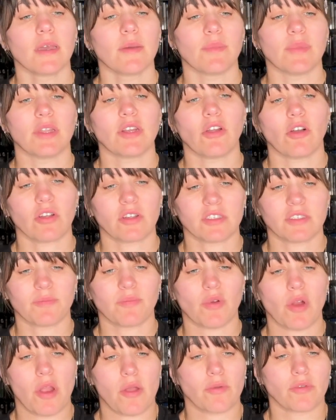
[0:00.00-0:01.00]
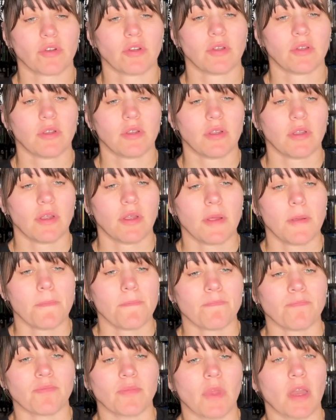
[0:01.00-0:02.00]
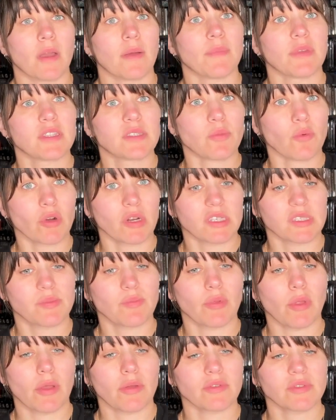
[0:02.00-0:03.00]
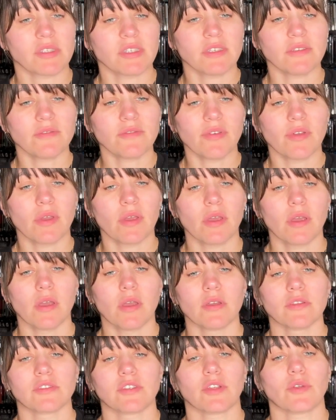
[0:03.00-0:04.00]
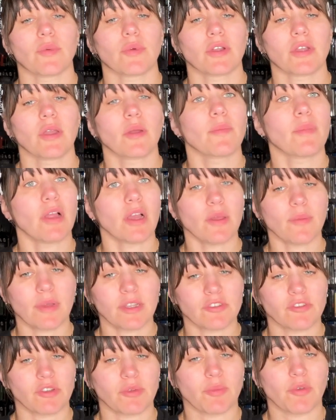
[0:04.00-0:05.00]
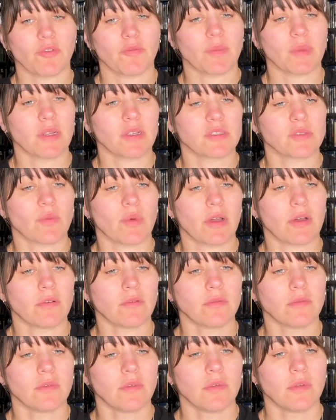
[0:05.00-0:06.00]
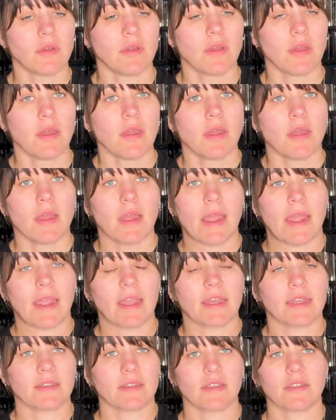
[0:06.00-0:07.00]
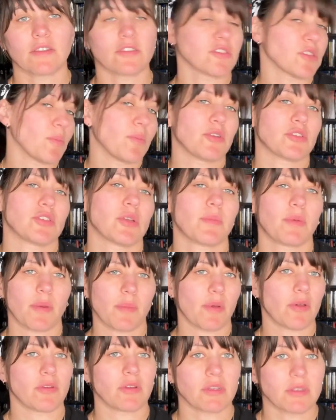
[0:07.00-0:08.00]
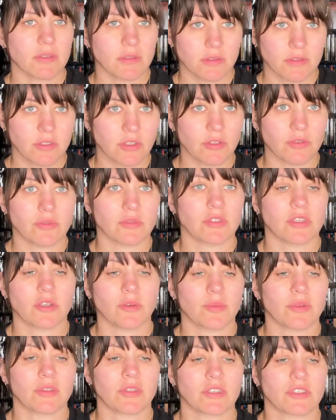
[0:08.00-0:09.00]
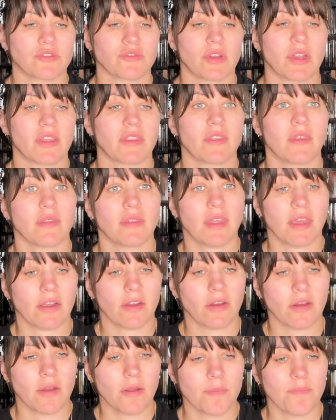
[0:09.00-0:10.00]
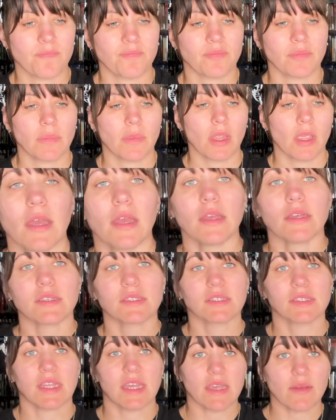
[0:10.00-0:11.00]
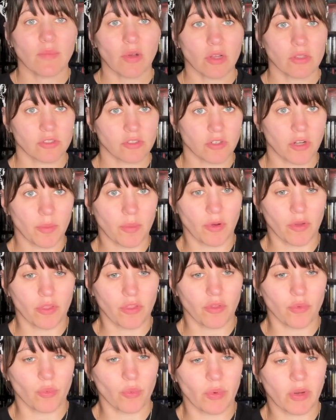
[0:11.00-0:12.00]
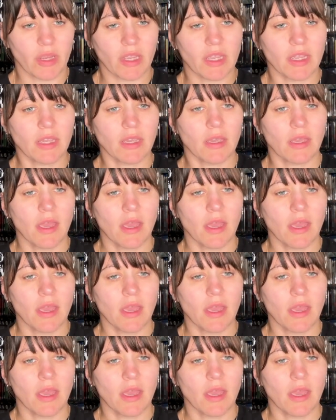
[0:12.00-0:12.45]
be knocked prone. It's more explosive, so you're working plyometric movement as well. And there's a push-up component too, so you're building strength there. Slam balls are number 3,